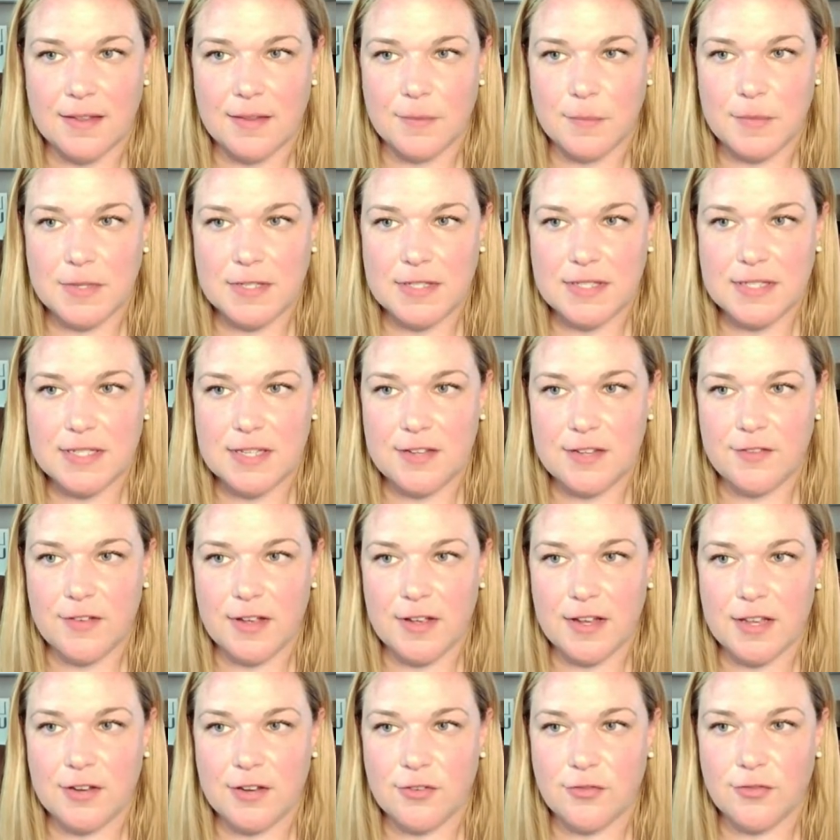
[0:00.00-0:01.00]
Let me see if
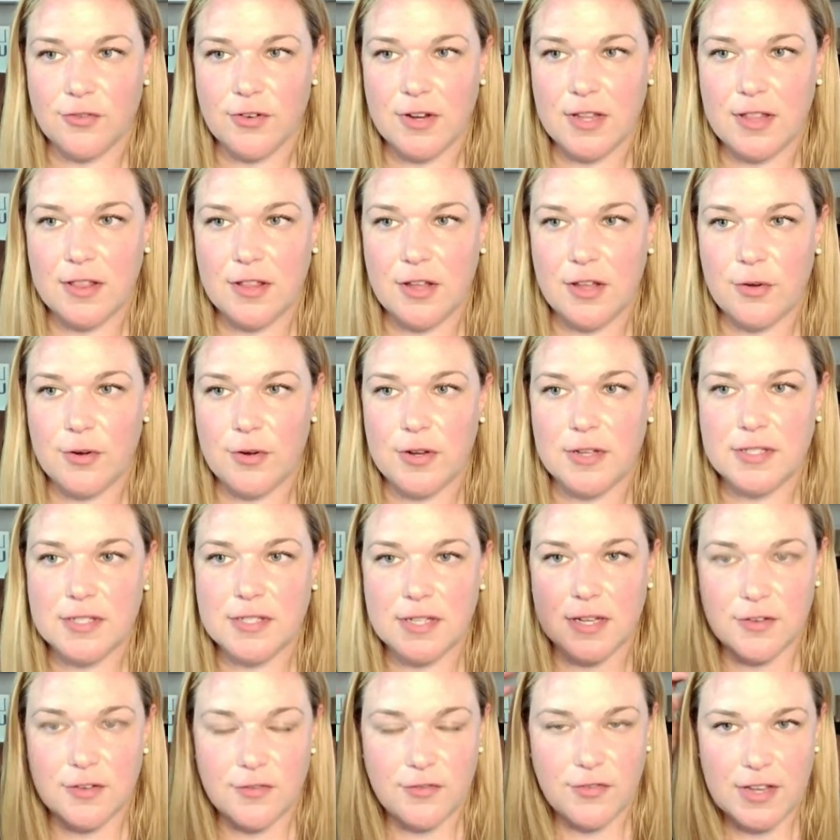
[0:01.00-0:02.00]
I can reload us
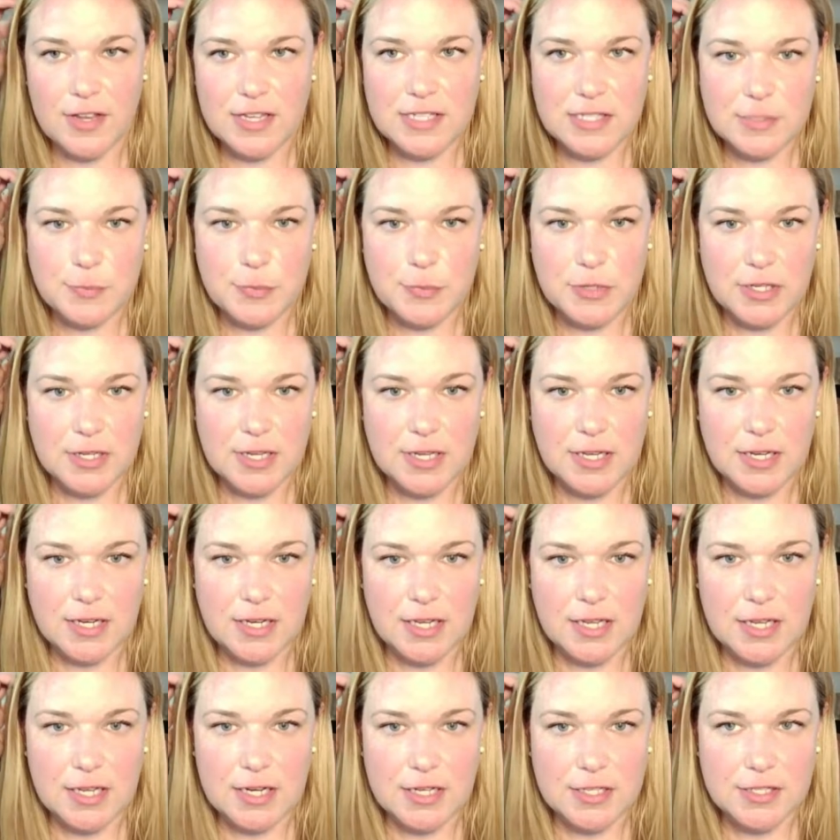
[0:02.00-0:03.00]
on Facebook and
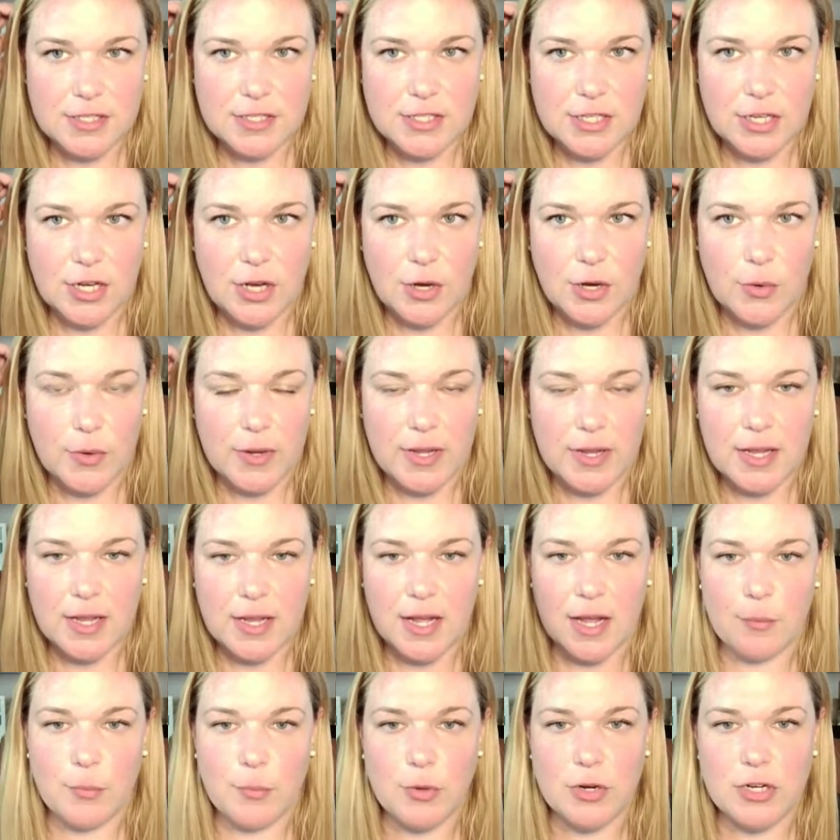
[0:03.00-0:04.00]
get us going.
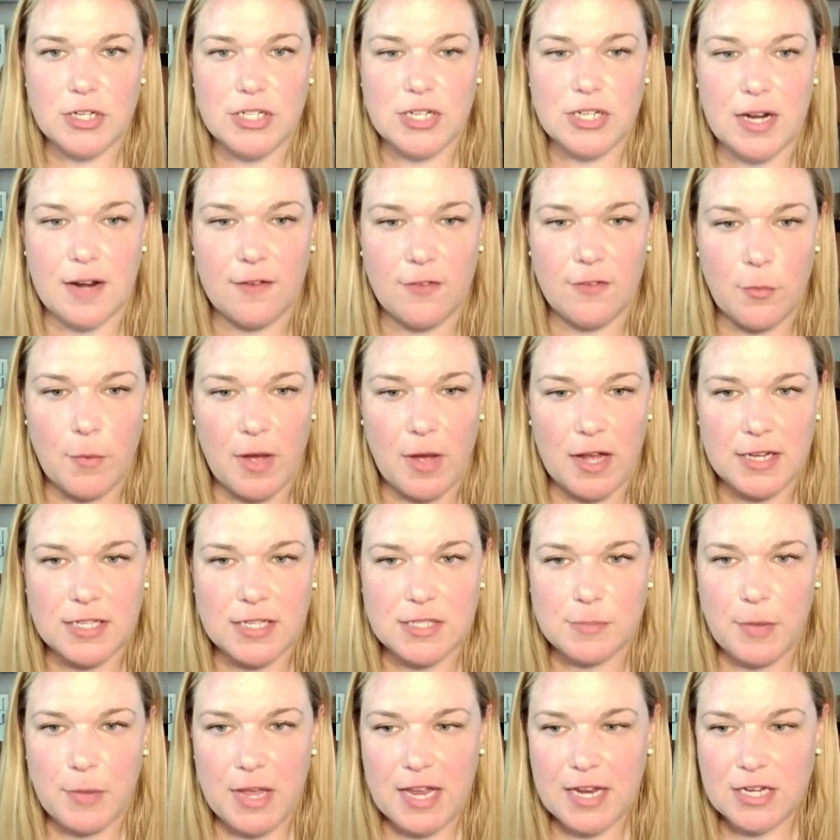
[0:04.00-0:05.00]
I appreciate
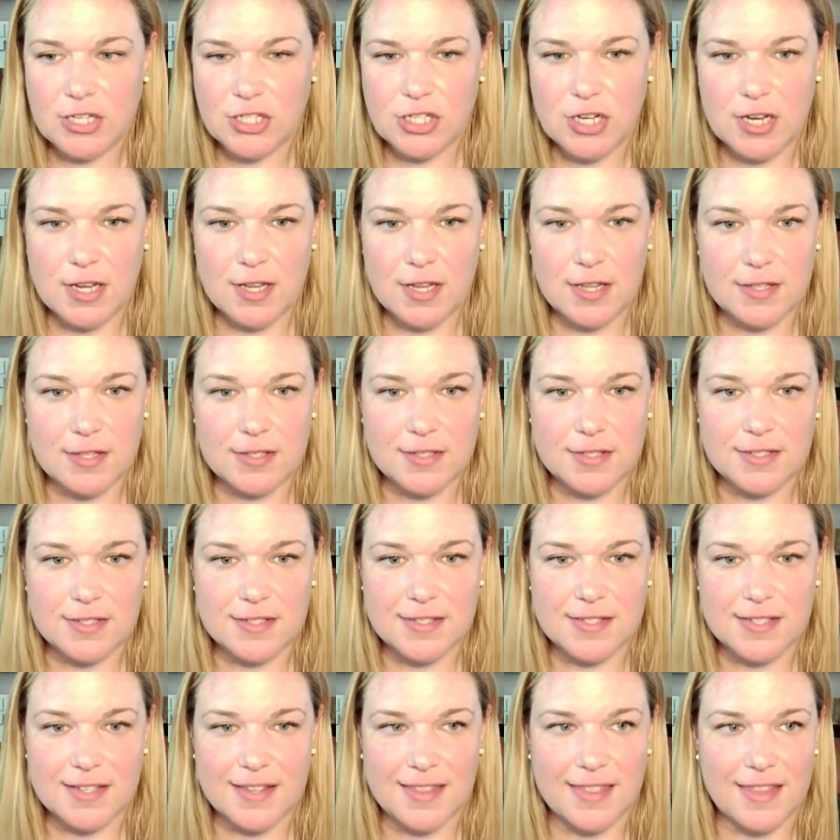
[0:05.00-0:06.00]
everybody's
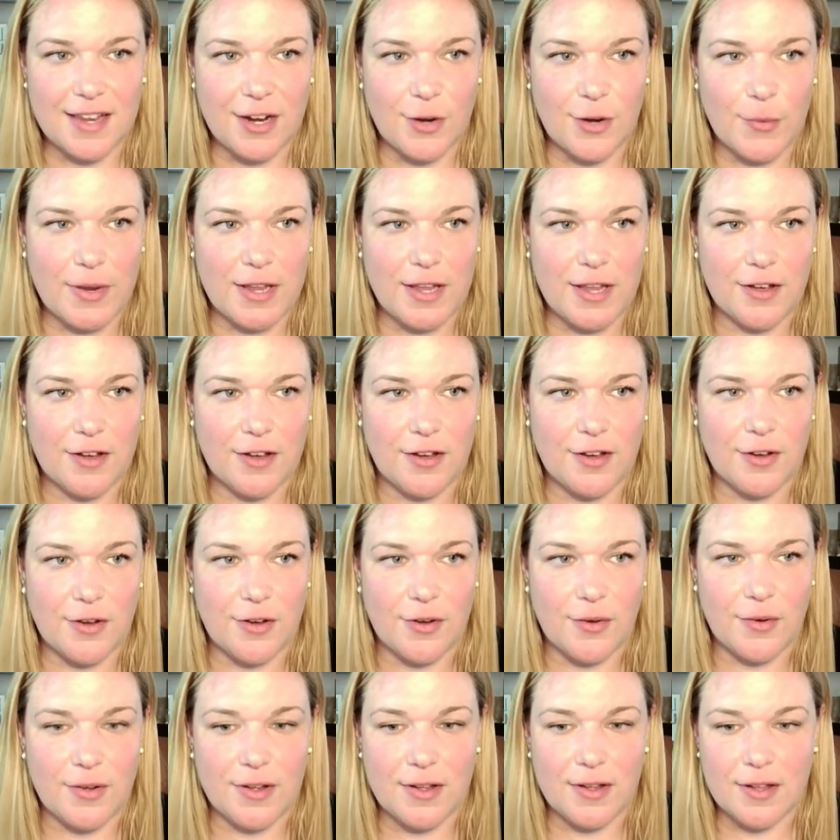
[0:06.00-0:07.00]
patience. There we
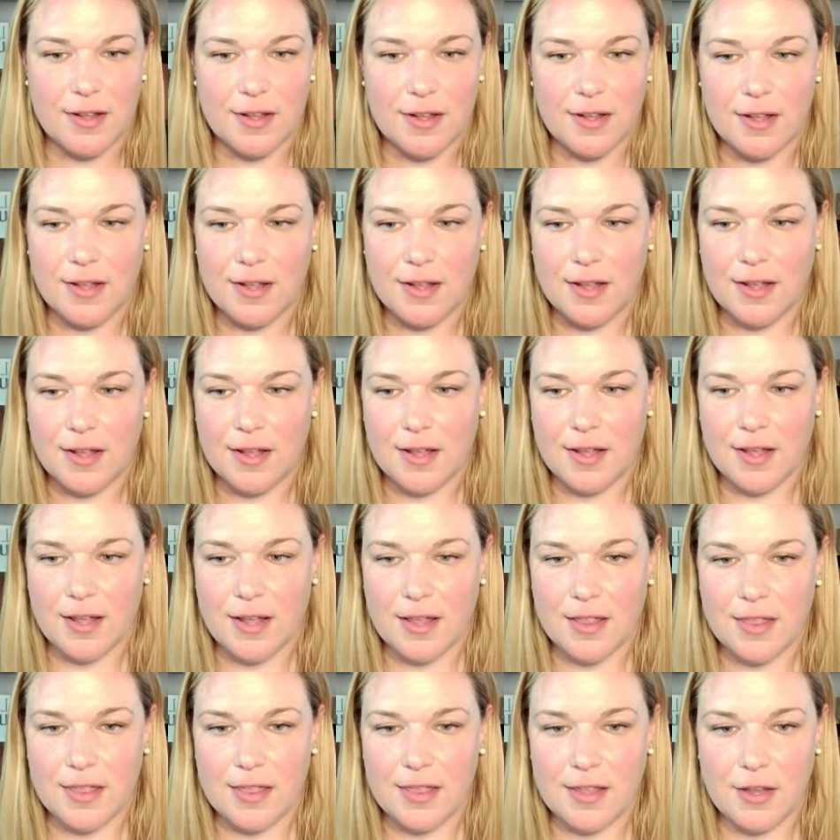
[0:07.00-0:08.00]
go. I
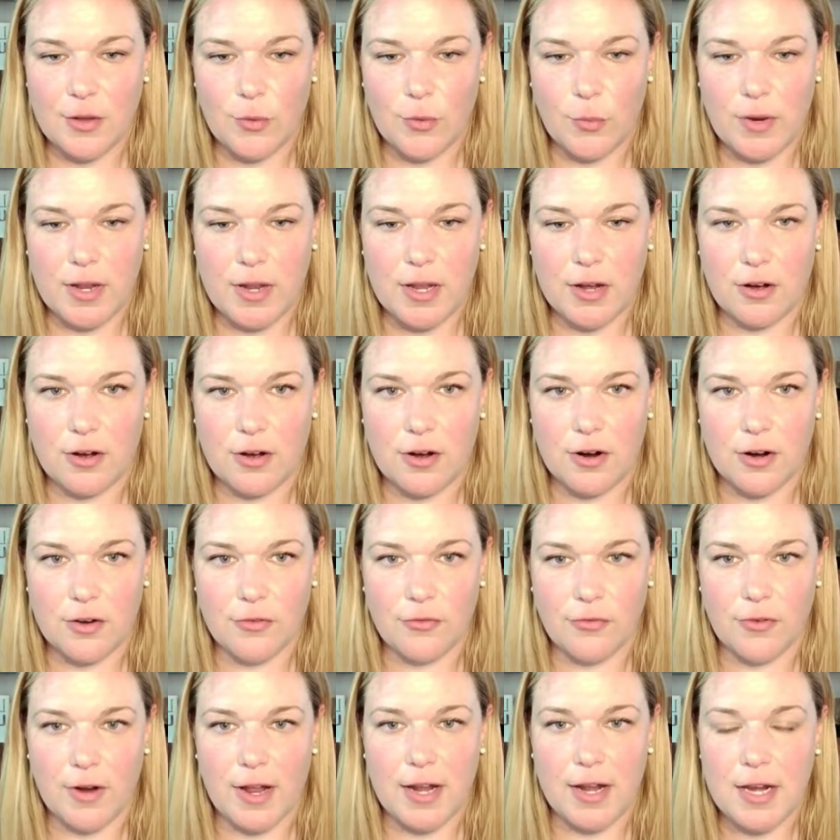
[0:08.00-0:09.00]
think we are
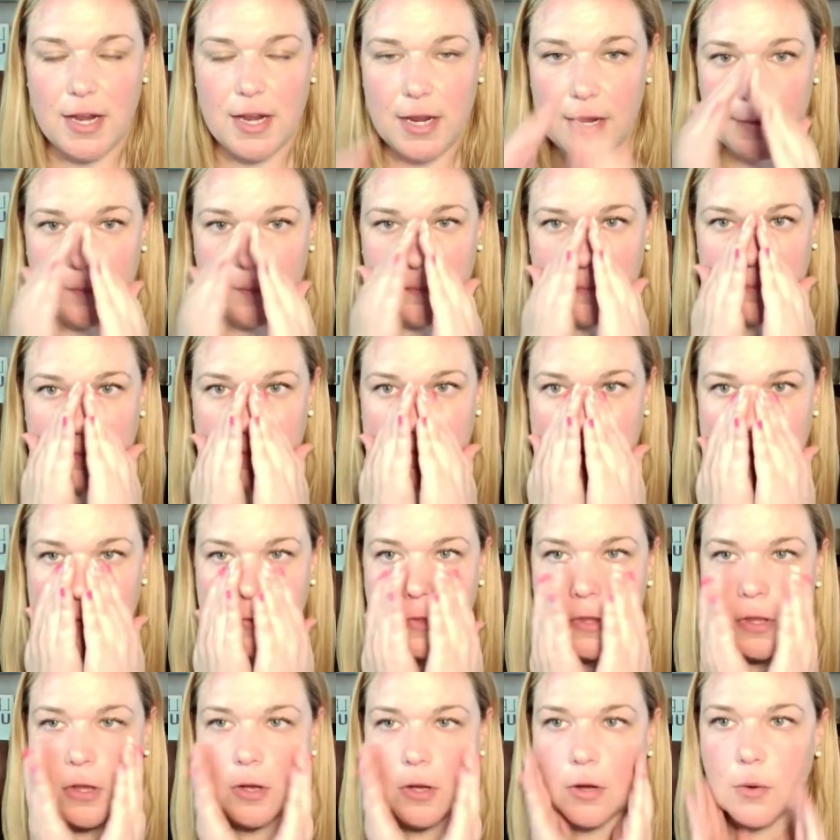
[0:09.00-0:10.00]
ready.
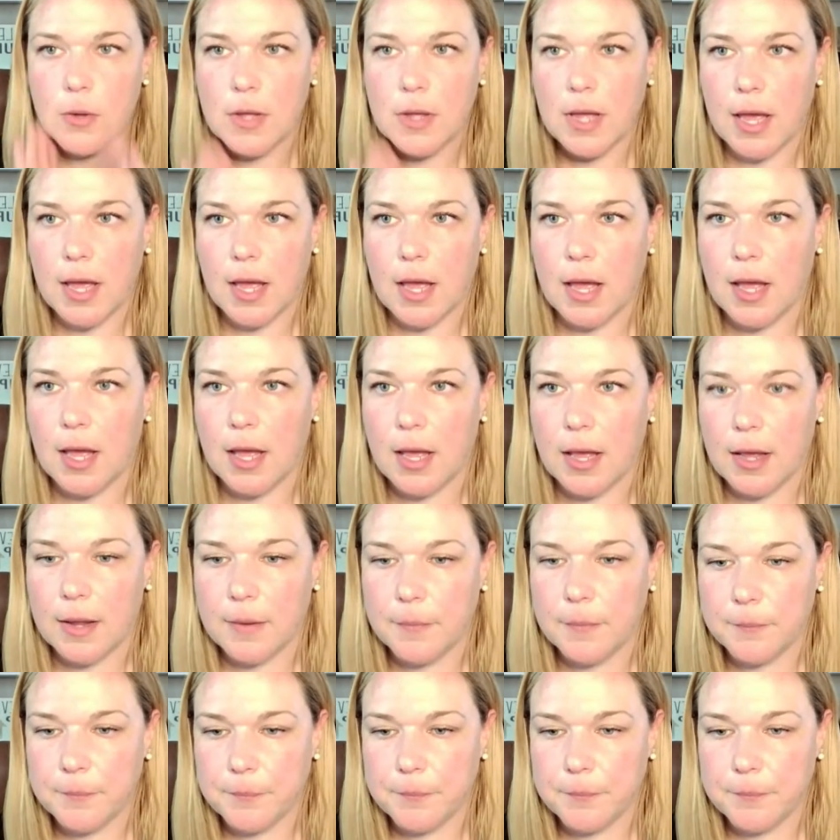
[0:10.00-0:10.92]
Okay.